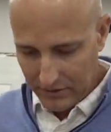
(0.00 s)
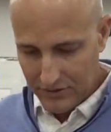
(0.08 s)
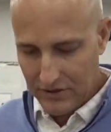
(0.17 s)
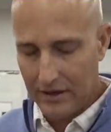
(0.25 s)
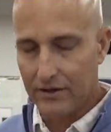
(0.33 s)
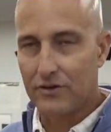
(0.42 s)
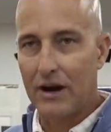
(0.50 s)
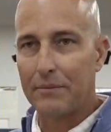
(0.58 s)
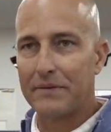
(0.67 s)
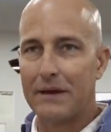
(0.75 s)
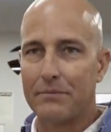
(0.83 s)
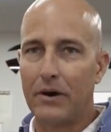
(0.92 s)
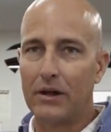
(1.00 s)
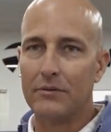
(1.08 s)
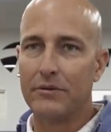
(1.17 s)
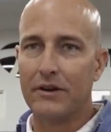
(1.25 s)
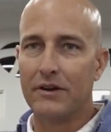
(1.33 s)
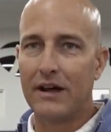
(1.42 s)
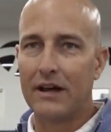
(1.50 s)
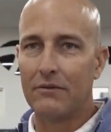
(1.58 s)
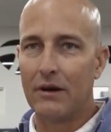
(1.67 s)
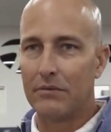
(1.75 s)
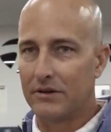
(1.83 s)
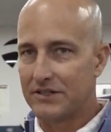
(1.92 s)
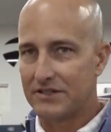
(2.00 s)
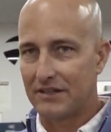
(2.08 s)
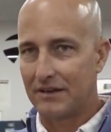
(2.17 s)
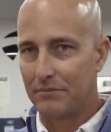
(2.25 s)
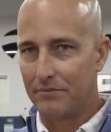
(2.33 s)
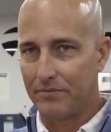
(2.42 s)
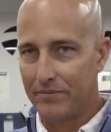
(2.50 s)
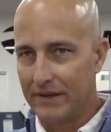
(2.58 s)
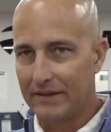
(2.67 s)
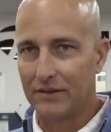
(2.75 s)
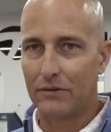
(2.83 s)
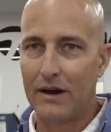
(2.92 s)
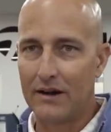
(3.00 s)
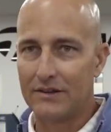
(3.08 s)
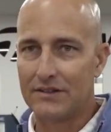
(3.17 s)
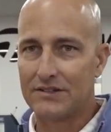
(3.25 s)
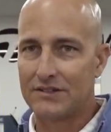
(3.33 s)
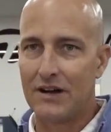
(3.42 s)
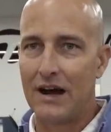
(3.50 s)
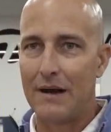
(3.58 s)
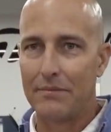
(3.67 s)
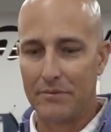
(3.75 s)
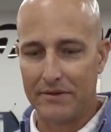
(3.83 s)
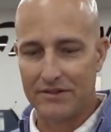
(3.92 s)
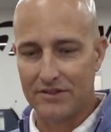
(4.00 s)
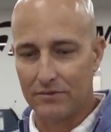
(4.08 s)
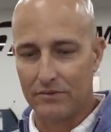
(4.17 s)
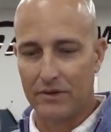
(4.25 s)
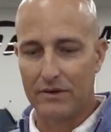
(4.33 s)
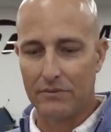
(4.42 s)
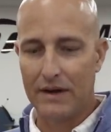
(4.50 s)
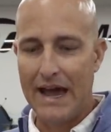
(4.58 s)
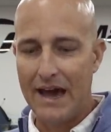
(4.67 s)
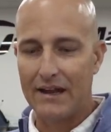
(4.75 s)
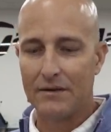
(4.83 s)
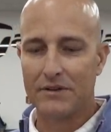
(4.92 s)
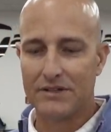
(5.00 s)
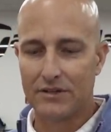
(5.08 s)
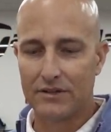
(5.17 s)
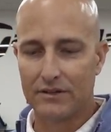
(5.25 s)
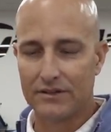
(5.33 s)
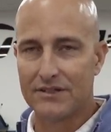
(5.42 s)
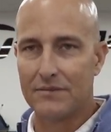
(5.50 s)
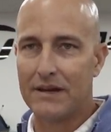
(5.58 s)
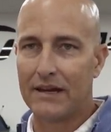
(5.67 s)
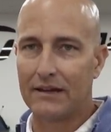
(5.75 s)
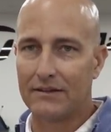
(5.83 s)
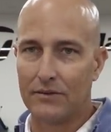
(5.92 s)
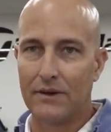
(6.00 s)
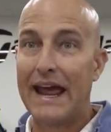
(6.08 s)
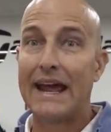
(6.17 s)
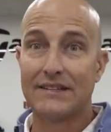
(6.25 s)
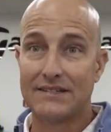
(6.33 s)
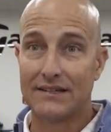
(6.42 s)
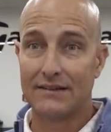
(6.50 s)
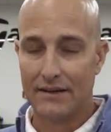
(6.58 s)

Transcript: go drop that polybutadiene rubber, it's just gonna hit the ground and just stop. Yeah. I mean, so we, we added materials to make it, to enhance it.